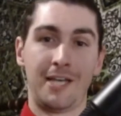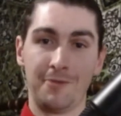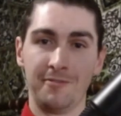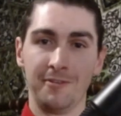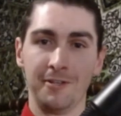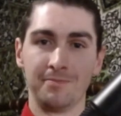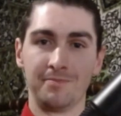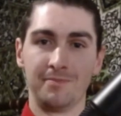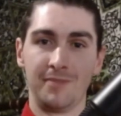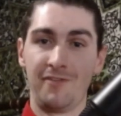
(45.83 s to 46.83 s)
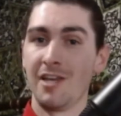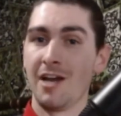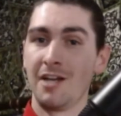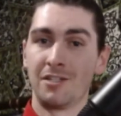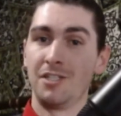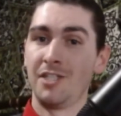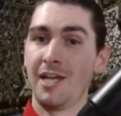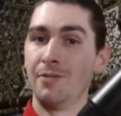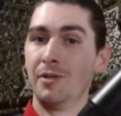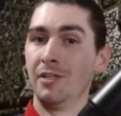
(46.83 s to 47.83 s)
However, if you guys are
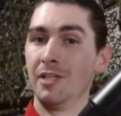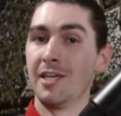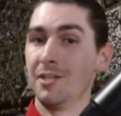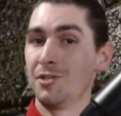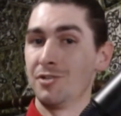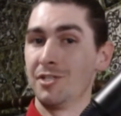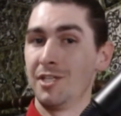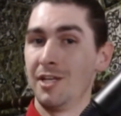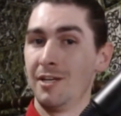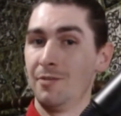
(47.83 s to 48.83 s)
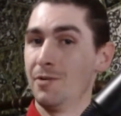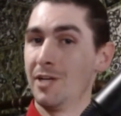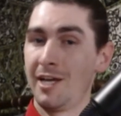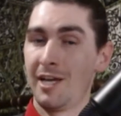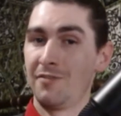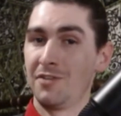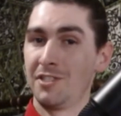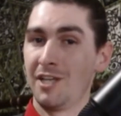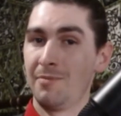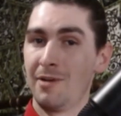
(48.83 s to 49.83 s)
genuinely interested in what I have to
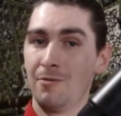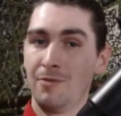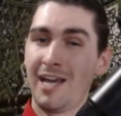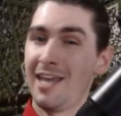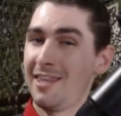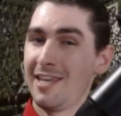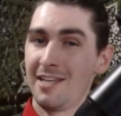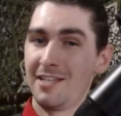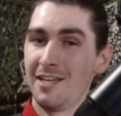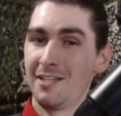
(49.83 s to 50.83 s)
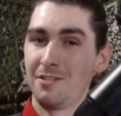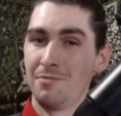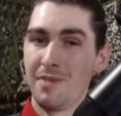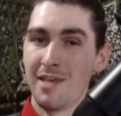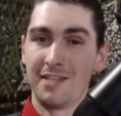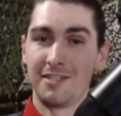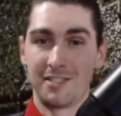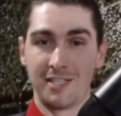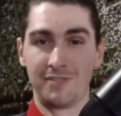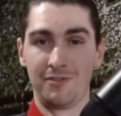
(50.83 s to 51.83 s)
say about what I think it takes to be a
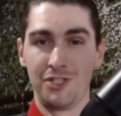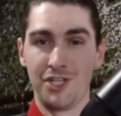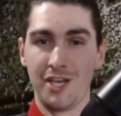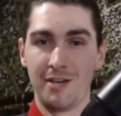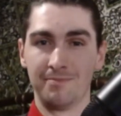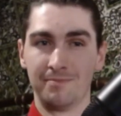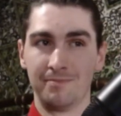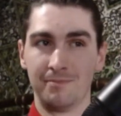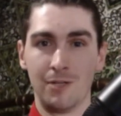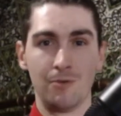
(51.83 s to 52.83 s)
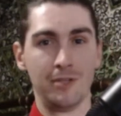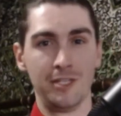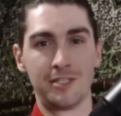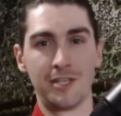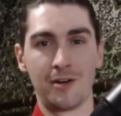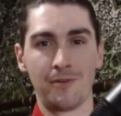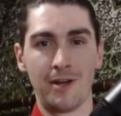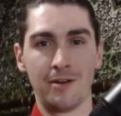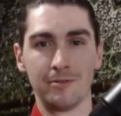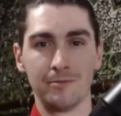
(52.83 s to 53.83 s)
successful GM, well then stick
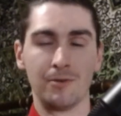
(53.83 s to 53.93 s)
around.